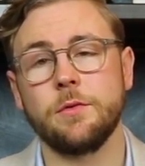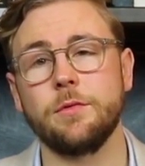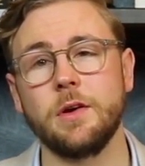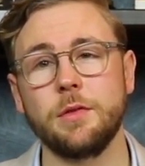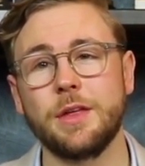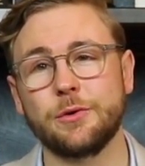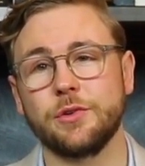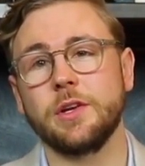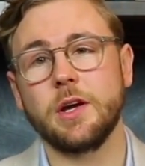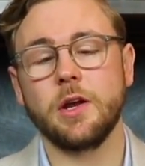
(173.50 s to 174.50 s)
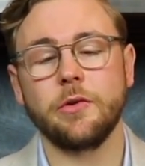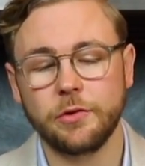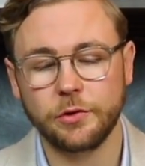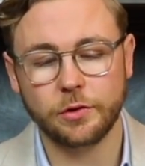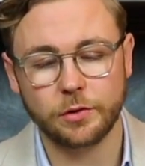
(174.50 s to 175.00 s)

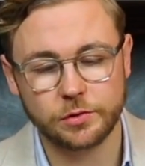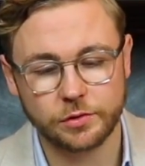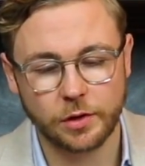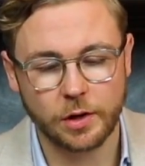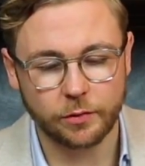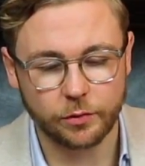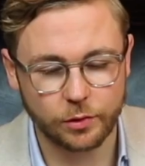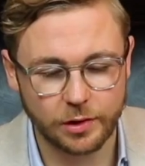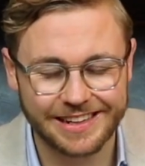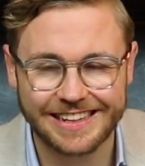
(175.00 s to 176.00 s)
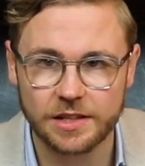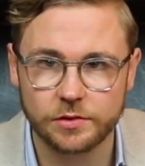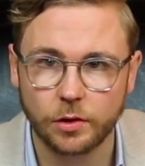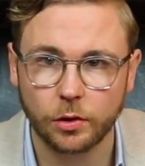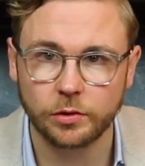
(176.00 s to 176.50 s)
€5,900 for
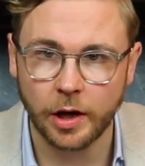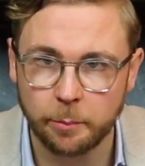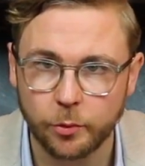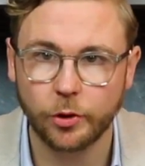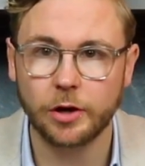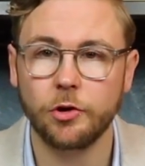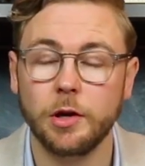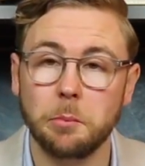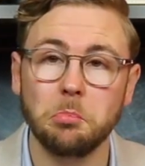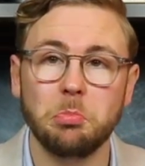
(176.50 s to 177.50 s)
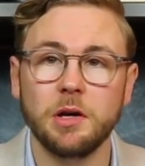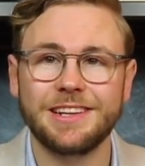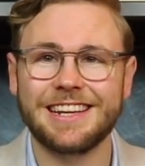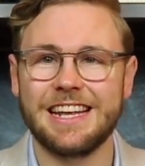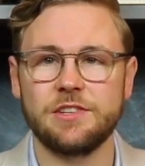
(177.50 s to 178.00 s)
this contemporary
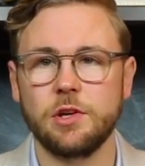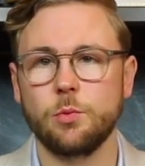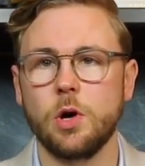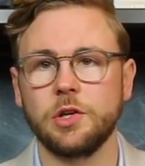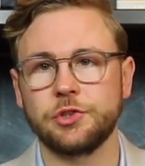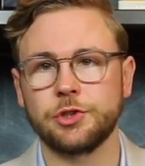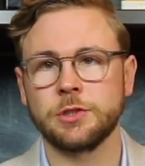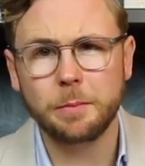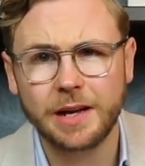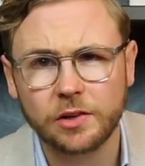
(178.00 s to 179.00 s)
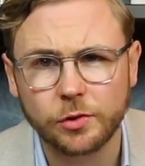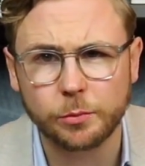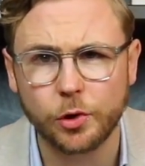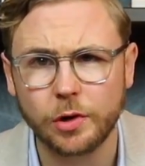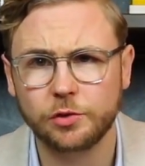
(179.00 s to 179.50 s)
but classic watch. Up next,
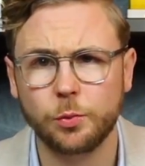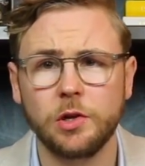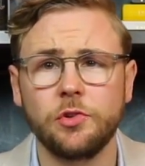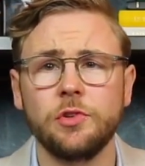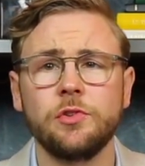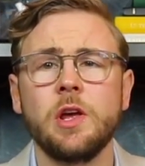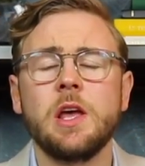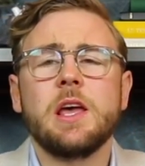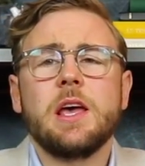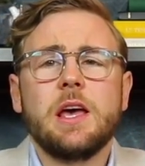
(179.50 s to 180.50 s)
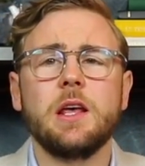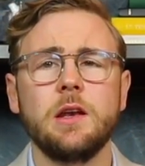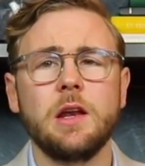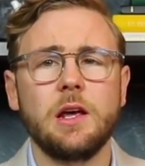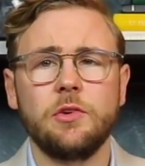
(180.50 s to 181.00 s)
some Rolex watches,
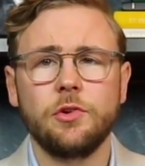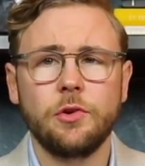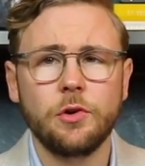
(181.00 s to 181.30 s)
and as you